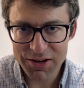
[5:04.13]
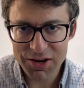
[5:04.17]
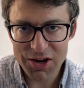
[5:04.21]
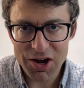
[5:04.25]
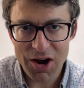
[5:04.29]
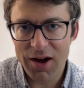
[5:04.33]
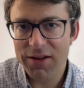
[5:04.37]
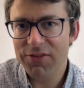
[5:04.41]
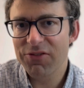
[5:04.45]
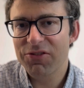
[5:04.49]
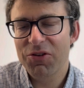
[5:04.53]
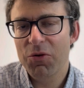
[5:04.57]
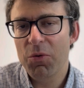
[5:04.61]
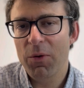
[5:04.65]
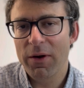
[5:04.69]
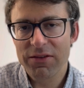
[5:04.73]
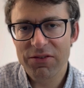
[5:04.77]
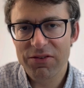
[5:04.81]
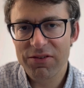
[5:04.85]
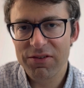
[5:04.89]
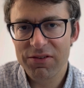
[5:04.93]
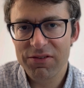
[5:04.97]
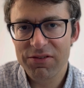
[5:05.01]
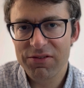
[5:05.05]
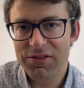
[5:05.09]

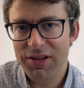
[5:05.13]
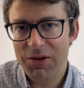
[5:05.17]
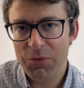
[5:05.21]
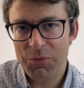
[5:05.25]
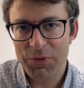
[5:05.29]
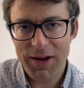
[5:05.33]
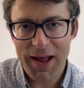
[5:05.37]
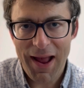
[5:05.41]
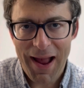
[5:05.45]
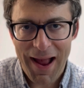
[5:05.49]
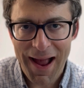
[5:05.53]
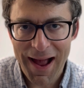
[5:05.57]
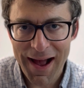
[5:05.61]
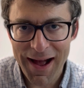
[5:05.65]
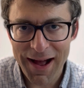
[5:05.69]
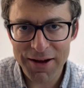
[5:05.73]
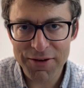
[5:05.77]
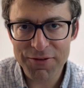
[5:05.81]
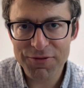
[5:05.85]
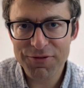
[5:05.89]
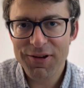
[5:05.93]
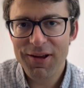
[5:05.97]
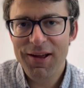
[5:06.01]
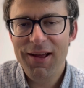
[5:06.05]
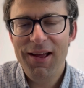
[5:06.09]
consequences it would
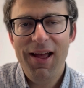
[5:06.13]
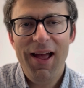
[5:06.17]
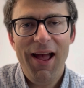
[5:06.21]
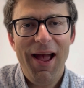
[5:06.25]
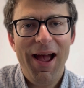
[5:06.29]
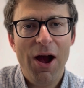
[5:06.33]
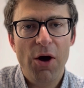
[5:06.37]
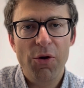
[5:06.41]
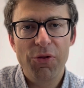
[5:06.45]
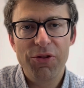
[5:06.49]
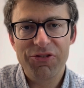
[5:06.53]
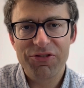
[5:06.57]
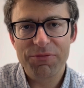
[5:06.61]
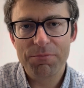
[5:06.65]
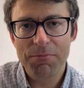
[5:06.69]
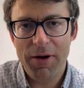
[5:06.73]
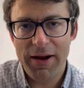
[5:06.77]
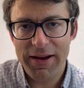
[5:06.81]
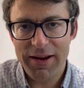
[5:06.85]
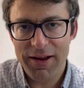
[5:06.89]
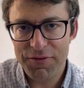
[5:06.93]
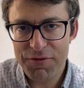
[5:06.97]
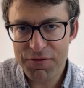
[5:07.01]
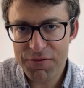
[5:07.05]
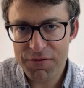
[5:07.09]
have, how this
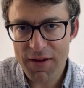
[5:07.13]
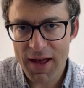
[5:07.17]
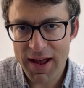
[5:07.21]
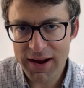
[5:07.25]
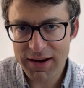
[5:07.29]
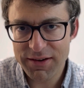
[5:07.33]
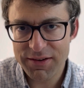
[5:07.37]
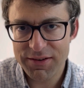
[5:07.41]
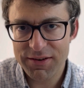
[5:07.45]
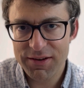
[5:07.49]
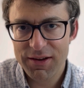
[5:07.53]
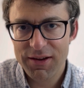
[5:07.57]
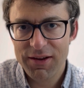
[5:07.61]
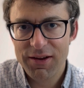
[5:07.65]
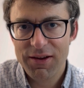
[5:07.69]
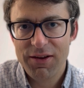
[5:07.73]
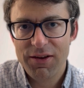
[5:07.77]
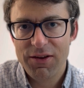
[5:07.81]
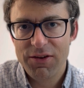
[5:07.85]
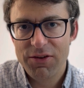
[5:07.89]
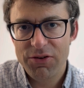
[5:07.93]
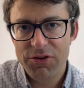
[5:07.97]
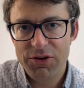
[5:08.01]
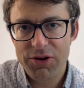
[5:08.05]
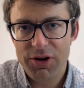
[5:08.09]
might affect,
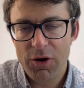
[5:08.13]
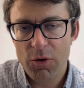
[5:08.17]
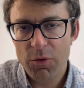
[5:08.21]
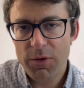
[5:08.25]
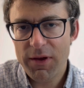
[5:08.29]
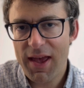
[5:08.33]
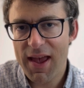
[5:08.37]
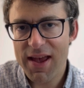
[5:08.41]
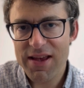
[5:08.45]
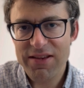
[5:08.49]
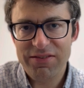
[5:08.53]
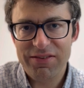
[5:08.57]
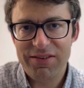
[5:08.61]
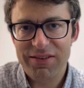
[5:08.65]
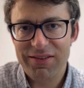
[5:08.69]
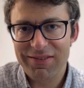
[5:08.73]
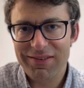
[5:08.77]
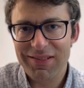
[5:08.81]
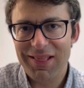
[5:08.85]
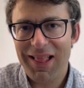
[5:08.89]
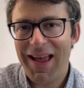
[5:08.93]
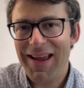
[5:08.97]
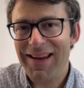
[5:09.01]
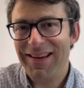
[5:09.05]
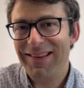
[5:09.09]
cases
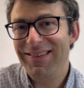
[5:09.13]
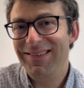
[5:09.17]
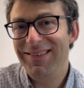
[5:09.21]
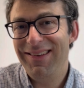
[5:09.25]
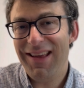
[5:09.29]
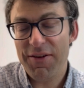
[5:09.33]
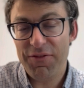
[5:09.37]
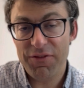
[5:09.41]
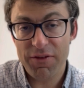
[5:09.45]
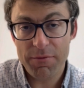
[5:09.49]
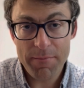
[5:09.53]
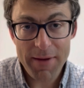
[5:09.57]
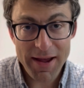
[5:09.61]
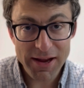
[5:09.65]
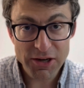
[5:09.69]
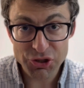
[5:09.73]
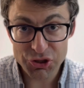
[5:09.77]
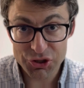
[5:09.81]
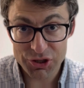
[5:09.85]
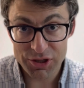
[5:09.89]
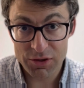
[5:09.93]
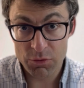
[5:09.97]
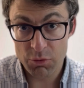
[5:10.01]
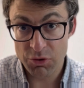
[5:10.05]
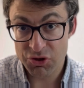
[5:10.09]
like
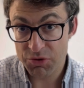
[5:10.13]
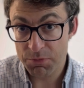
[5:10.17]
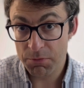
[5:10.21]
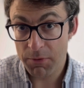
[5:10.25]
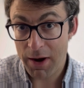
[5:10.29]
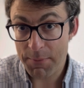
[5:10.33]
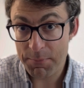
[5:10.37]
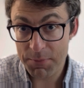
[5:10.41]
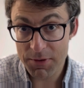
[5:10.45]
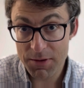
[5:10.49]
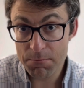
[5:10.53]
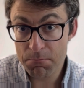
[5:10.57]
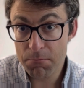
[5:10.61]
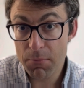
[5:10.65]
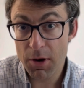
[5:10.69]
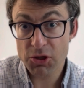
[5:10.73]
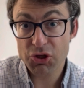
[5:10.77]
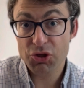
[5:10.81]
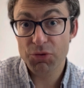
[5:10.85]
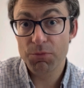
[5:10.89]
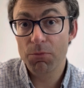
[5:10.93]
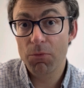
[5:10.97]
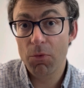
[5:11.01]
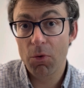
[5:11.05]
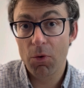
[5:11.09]
defamation, which might be
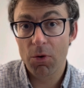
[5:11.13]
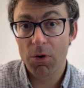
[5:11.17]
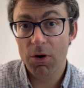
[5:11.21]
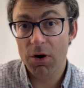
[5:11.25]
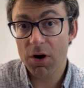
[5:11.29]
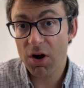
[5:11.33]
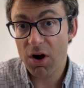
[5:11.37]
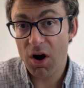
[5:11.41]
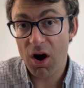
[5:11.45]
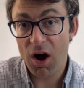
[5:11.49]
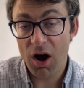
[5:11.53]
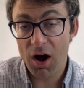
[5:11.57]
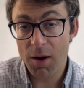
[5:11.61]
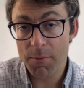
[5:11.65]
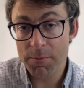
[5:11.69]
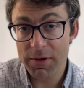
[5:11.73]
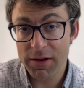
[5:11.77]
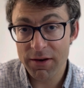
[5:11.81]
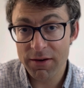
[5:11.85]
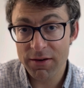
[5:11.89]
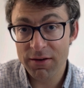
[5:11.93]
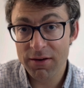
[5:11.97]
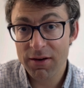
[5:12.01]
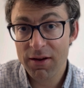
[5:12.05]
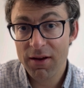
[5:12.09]
much more
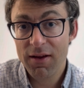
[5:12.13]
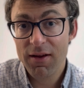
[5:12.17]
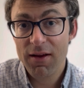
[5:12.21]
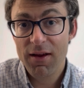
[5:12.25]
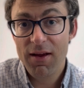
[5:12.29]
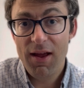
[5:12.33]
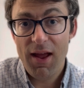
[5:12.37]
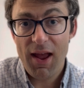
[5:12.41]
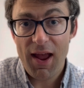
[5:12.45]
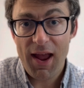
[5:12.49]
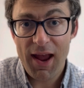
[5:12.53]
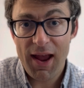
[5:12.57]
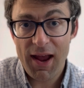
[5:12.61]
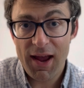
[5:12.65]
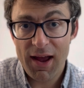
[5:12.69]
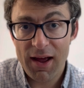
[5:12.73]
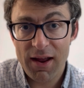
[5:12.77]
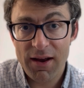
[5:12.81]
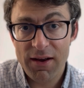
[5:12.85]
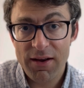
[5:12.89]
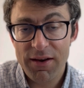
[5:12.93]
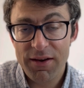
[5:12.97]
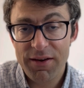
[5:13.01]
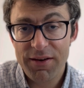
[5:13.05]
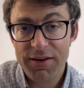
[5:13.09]
common
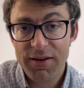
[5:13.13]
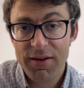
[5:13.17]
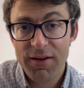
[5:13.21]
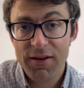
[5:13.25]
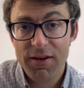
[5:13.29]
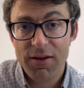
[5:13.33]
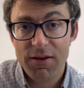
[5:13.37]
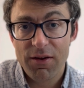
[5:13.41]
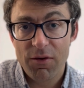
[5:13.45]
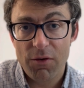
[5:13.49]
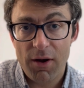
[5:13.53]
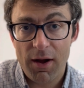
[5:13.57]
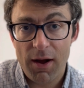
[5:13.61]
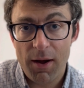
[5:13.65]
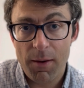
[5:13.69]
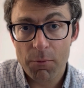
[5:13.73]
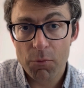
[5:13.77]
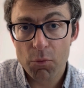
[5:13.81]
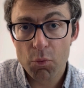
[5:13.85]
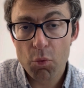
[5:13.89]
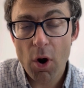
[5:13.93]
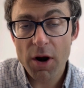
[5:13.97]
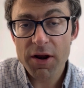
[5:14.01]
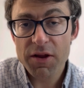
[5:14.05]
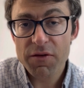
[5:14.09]
and
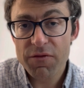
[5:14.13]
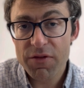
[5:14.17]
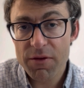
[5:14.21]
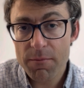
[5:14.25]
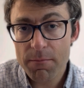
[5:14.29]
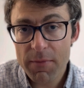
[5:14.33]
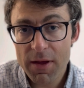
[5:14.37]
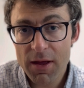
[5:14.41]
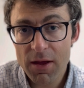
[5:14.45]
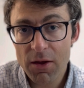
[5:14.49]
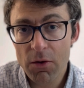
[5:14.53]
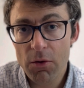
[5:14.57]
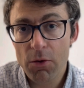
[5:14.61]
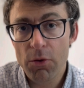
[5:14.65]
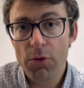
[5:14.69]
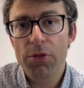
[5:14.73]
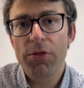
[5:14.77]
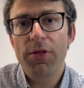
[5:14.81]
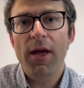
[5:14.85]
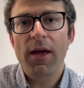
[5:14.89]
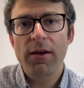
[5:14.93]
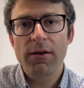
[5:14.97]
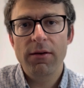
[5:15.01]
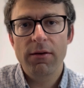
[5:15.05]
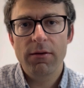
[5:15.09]
run of the mill
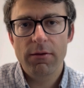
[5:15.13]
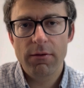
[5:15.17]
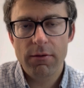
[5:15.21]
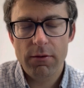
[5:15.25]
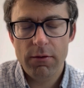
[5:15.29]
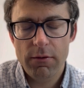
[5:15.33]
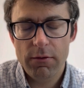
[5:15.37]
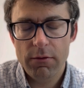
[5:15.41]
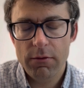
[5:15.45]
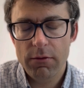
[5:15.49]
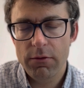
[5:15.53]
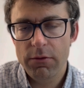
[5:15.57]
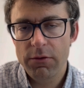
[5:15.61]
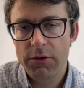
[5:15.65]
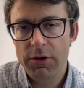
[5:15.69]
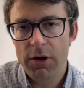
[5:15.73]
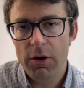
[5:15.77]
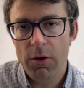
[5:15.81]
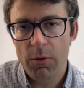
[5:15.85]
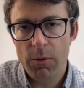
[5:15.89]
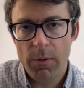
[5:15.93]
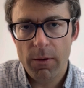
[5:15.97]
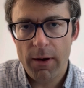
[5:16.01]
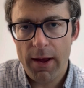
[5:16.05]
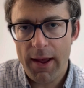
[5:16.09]
than
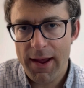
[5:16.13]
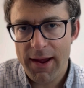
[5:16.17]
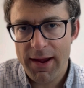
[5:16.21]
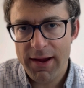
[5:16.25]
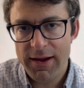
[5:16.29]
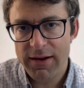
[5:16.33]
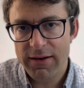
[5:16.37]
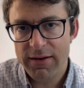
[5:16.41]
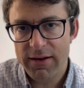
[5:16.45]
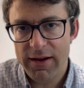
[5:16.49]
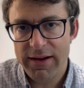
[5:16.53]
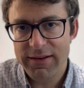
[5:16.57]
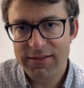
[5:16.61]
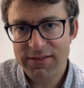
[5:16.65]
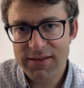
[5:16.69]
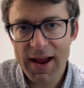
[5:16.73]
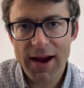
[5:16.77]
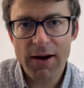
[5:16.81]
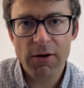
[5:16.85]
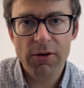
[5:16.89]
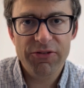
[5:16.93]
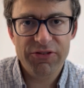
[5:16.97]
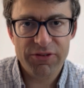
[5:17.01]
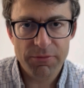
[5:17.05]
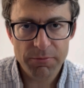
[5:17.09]
a
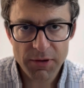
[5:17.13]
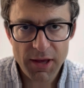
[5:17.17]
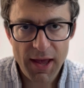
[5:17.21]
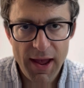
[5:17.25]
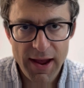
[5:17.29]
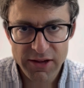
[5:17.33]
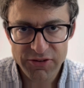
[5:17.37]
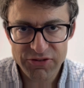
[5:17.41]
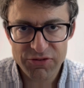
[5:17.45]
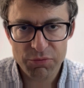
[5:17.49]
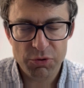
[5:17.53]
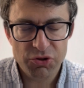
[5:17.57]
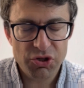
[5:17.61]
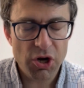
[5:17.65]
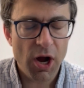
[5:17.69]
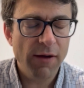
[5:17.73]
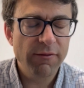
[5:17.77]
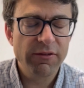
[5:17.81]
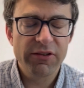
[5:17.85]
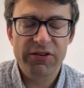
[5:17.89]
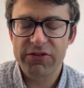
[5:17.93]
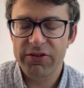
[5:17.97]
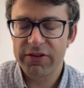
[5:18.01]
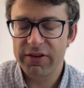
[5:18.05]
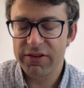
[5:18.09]
terrorism case, which
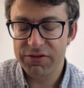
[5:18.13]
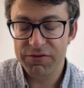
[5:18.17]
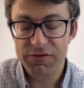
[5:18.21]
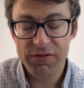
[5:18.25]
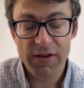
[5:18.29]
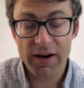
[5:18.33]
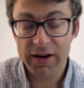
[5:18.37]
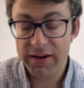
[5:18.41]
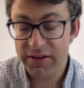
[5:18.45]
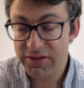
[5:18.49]
obviously is very